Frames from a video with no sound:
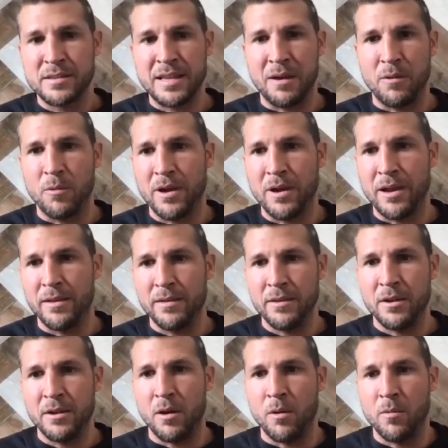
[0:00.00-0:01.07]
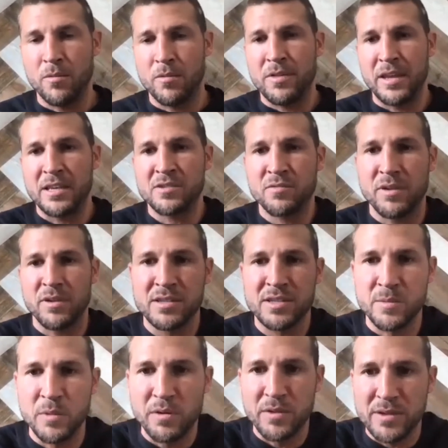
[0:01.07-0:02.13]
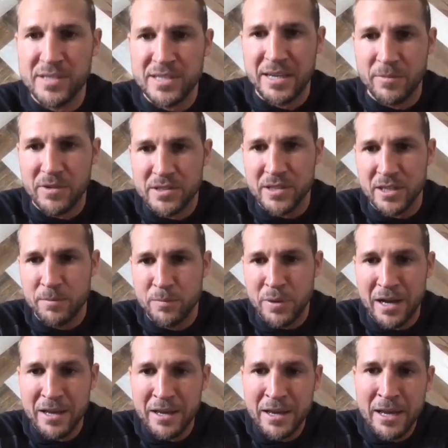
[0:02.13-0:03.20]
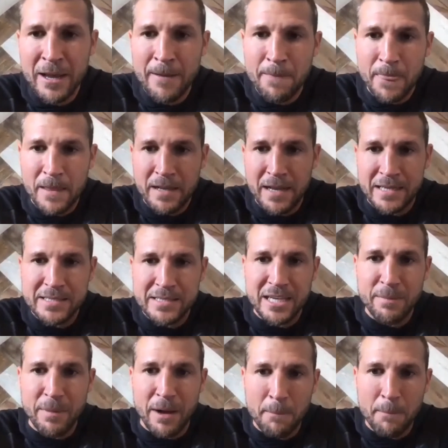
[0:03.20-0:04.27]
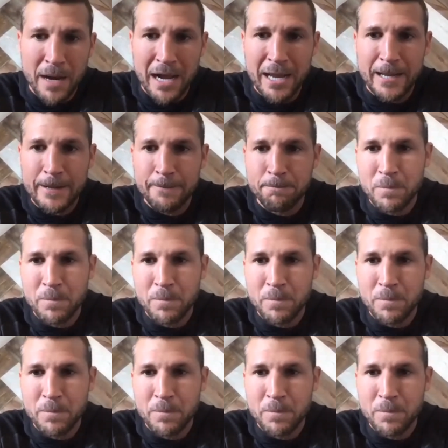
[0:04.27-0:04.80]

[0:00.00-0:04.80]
That way, things run smooth and seamlessly. But the nice thing about Mike